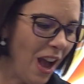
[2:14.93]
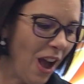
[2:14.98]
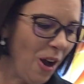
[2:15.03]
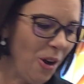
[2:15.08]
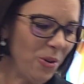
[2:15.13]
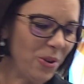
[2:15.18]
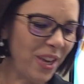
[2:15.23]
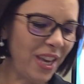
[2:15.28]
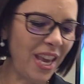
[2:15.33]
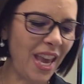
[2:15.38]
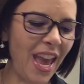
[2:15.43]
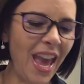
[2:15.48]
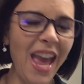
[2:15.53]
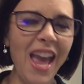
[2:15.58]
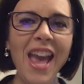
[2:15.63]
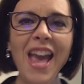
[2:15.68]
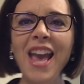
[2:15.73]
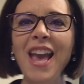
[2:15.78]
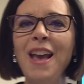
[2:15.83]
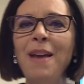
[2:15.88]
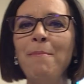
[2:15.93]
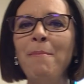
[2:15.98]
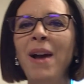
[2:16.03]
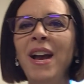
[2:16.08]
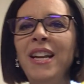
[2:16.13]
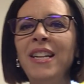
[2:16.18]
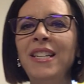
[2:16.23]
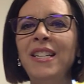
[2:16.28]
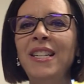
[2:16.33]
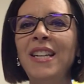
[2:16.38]
Okay,
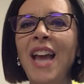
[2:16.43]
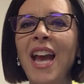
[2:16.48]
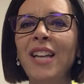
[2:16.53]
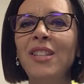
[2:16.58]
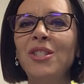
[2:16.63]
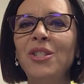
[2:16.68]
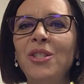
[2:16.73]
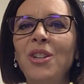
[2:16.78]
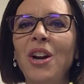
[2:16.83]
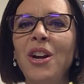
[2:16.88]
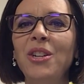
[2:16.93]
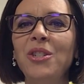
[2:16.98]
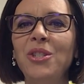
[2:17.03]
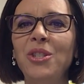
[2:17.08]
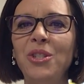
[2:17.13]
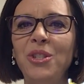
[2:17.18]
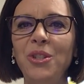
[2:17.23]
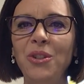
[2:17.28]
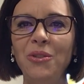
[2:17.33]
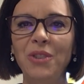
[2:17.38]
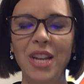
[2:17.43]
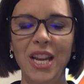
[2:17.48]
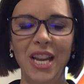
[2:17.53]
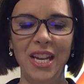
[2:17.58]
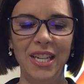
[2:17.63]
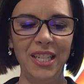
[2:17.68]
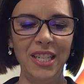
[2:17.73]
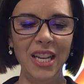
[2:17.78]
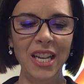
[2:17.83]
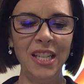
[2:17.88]
my next star
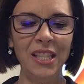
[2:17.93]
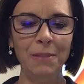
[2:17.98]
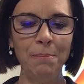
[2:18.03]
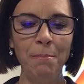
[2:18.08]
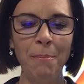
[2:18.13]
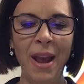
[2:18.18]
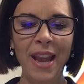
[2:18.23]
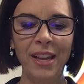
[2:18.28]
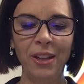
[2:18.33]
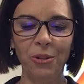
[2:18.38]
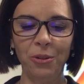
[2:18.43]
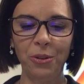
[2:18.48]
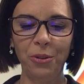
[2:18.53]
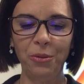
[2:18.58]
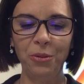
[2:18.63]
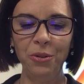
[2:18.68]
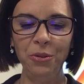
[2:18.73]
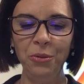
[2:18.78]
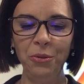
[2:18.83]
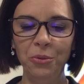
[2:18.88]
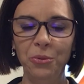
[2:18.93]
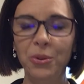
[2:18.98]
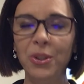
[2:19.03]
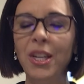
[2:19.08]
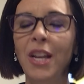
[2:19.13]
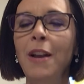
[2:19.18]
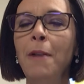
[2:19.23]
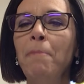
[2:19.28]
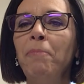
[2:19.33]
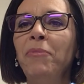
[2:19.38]
student is Michael
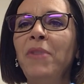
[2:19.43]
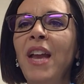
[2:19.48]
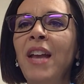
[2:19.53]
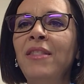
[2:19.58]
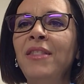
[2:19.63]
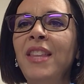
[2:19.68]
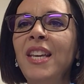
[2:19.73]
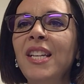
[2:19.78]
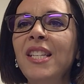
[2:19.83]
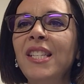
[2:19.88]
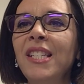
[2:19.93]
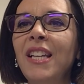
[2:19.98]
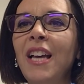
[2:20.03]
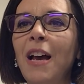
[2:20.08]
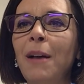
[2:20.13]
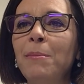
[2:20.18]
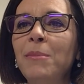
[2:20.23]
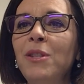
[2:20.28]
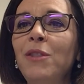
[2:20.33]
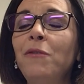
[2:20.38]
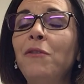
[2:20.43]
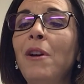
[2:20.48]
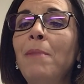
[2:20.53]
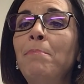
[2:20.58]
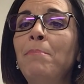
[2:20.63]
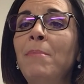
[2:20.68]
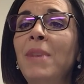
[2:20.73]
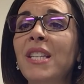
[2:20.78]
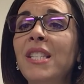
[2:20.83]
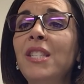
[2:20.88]
Cruz. And this comes
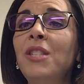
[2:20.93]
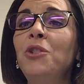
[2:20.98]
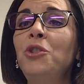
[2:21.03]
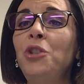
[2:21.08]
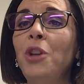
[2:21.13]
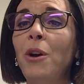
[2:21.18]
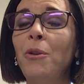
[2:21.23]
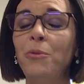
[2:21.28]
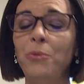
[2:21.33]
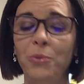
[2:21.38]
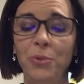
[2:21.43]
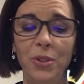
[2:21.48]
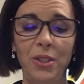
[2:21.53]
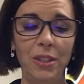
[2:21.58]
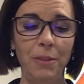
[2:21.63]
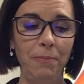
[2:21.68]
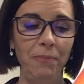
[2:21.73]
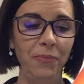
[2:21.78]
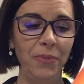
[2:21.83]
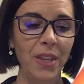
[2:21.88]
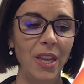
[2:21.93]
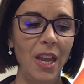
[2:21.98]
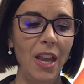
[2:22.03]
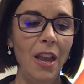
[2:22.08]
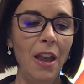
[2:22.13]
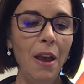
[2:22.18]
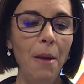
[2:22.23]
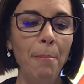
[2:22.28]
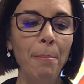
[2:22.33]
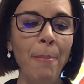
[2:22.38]
from Miss Jones.
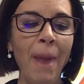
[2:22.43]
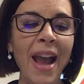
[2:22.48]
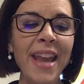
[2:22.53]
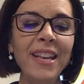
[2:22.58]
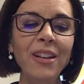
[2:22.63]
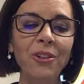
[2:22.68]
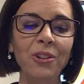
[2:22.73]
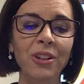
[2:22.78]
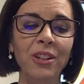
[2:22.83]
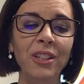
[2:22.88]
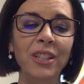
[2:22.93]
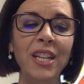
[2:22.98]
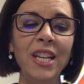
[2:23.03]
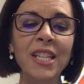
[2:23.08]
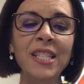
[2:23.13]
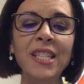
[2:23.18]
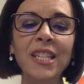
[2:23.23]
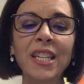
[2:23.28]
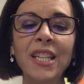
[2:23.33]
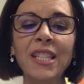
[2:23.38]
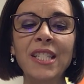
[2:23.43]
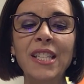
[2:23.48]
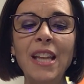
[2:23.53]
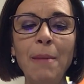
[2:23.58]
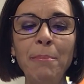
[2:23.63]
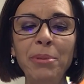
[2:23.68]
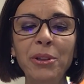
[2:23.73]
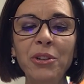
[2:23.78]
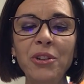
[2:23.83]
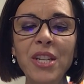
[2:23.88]
Michael is an
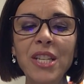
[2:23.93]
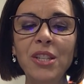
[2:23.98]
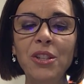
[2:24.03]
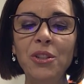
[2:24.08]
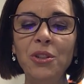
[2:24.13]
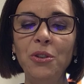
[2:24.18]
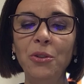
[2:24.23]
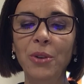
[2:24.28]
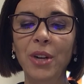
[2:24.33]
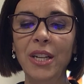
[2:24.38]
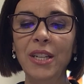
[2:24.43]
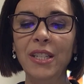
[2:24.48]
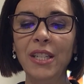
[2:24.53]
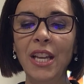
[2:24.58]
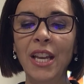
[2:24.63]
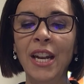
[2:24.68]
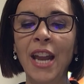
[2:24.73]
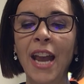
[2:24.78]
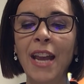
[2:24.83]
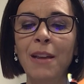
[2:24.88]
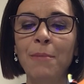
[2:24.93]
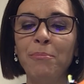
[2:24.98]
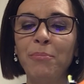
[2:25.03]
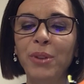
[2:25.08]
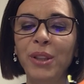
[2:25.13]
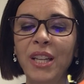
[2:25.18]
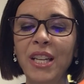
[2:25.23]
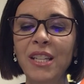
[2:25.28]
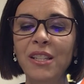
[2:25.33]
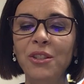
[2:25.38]
exemplary student, and I am
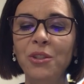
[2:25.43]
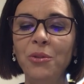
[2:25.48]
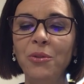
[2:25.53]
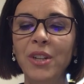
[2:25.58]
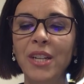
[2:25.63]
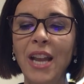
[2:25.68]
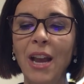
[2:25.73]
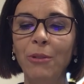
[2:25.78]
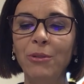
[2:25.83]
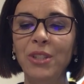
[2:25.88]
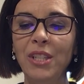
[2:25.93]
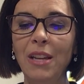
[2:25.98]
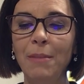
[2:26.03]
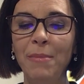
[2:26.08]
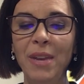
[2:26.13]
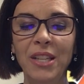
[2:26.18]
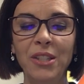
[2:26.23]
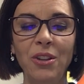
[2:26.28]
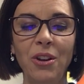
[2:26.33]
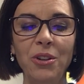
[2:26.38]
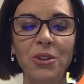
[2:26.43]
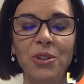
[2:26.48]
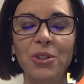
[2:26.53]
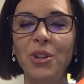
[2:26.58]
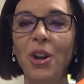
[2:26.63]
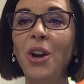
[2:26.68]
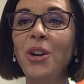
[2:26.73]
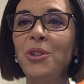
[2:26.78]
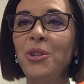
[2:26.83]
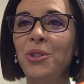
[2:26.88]
pleased to announce him as our
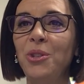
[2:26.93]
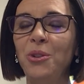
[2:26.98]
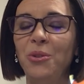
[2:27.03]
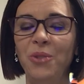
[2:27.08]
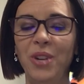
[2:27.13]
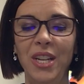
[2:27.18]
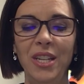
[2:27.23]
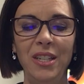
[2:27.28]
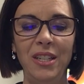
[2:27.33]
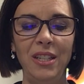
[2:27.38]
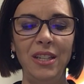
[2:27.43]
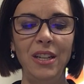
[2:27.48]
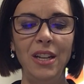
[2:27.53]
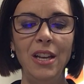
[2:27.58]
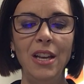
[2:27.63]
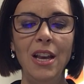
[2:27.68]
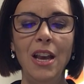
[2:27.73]
star student.